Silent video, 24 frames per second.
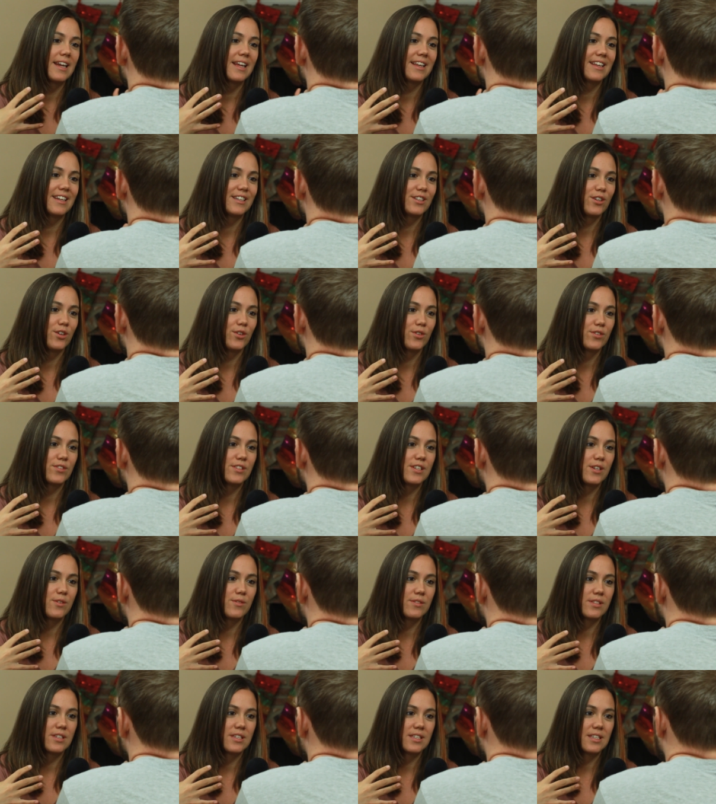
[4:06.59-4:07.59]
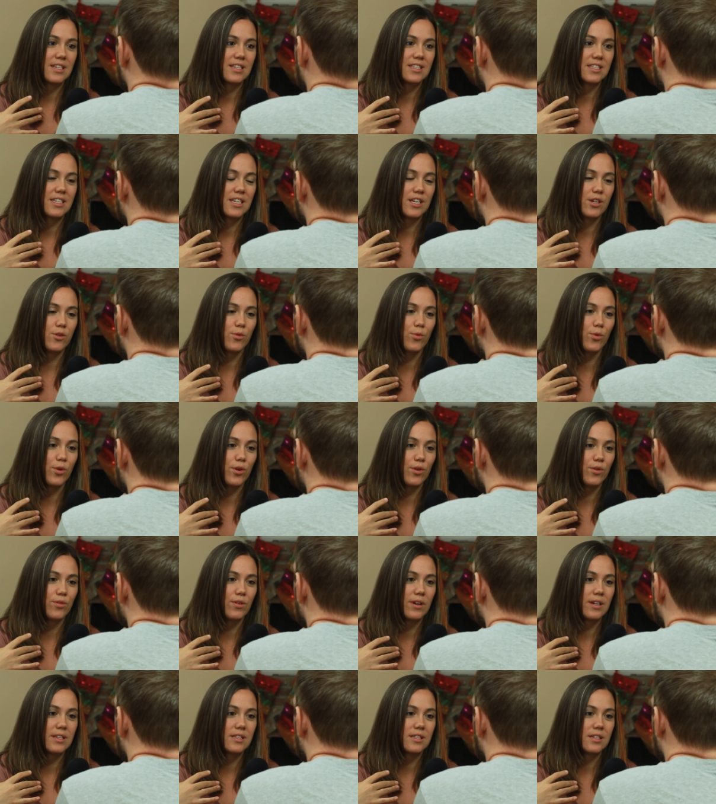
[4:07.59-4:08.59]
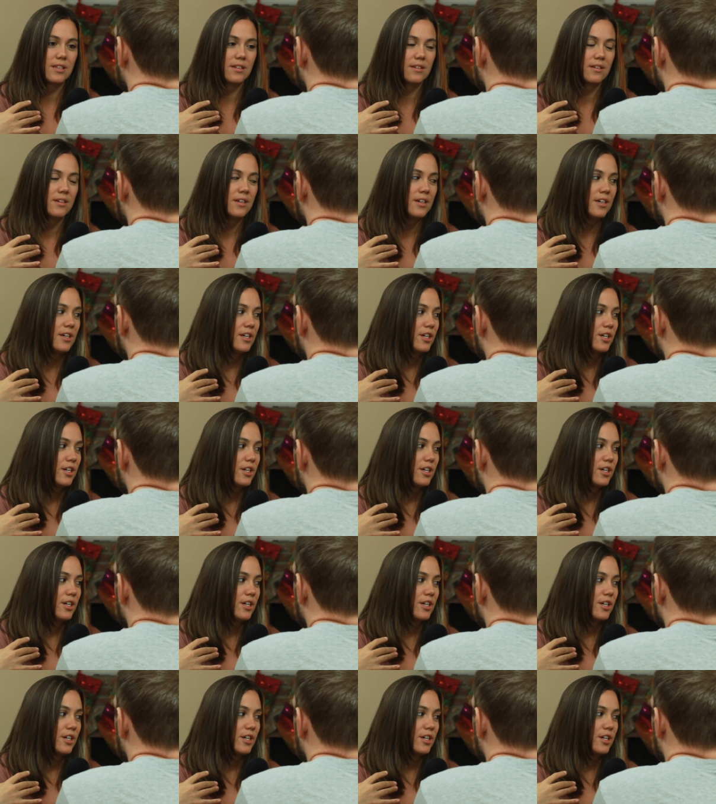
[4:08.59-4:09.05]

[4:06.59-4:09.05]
I liked all the sequences as he grew as a